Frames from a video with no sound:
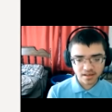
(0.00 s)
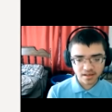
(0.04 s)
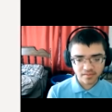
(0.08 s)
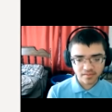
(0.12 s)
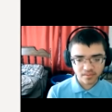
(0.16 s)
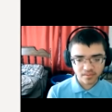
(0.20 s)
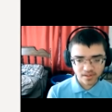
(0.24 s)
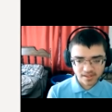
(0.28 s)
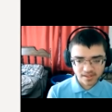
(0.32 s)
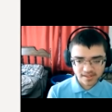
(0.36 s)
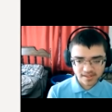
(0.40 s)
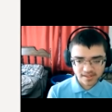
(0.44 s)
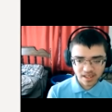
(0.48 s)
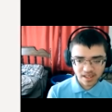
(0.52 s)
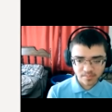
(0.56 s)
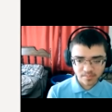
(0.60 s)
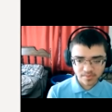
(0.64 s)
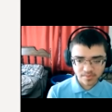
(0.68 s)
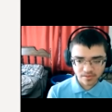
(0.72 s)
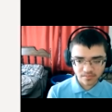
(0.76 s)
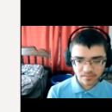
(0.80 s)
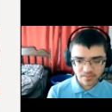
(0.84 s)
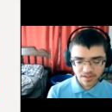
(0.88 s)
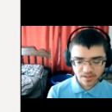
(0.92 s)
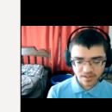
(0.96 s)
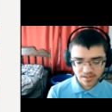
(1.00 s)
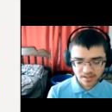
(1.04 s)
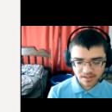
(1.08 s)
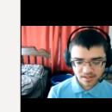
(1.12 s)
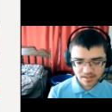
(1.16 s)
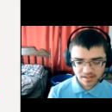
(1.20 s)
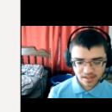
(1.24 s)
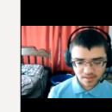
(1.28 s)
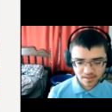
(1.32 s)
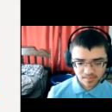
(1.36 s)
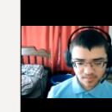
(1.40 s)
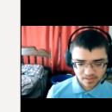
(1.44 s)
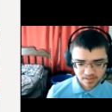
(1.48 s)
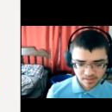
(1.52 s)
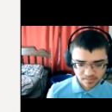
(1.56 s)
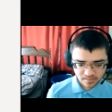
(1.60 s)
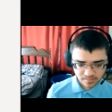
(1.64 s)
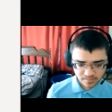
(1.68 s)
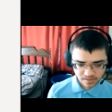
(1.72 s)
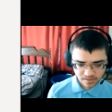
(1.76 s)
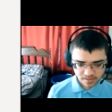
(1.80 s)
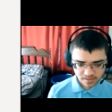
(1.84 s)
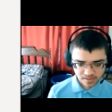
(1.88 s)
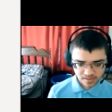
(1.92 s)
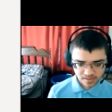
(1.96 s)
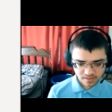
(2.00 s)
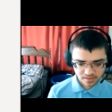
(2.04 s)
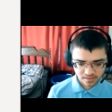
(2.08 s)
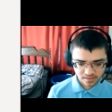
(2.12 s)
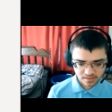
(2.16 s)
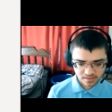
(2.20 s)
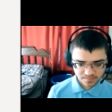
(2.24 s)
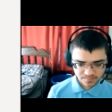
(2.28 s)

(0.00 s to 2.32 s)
of what is happening with these types of numbers.